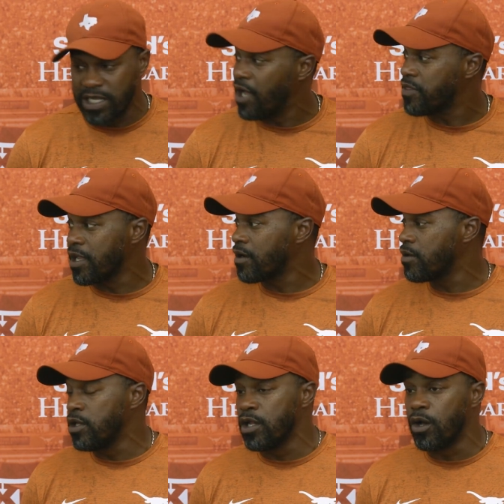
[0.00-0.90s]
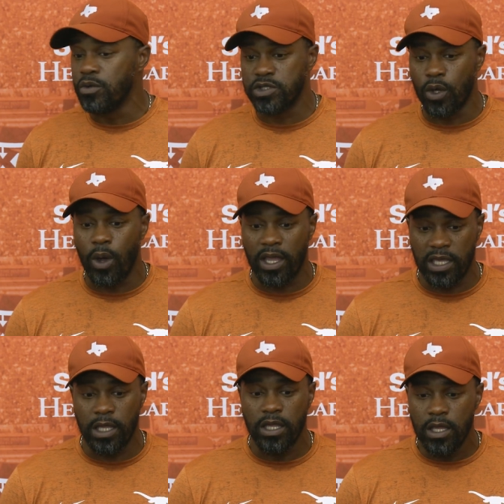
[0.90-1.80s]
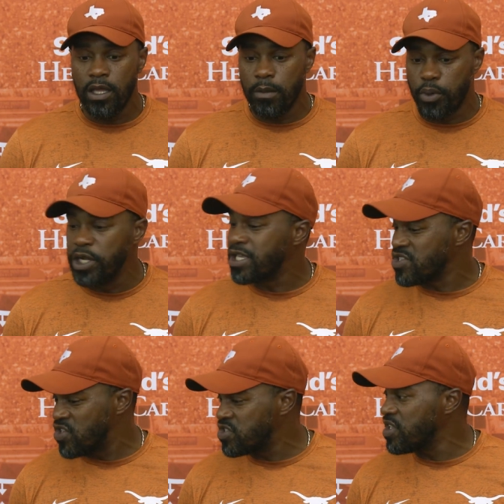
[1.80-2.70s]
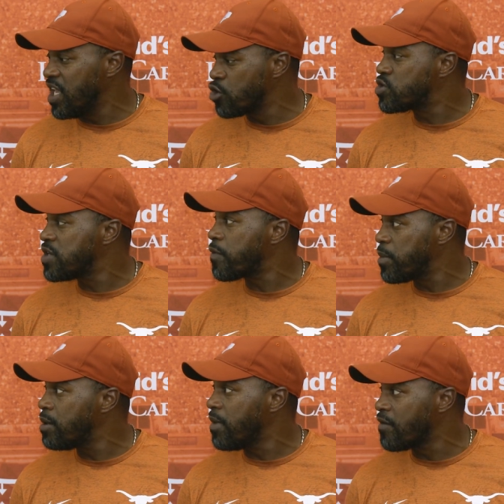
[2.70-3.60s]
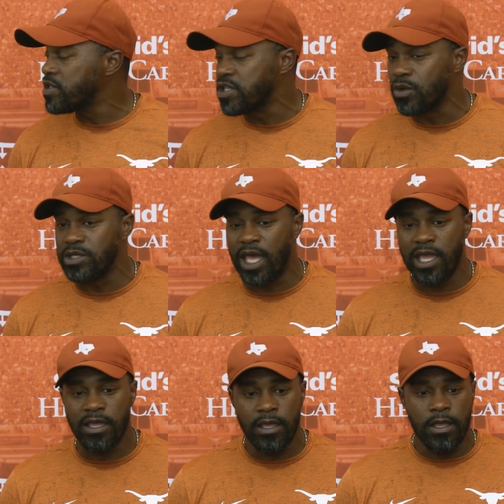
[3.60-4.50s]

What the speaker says: it out there, you know, so I get pretty consistent energy from him every single day.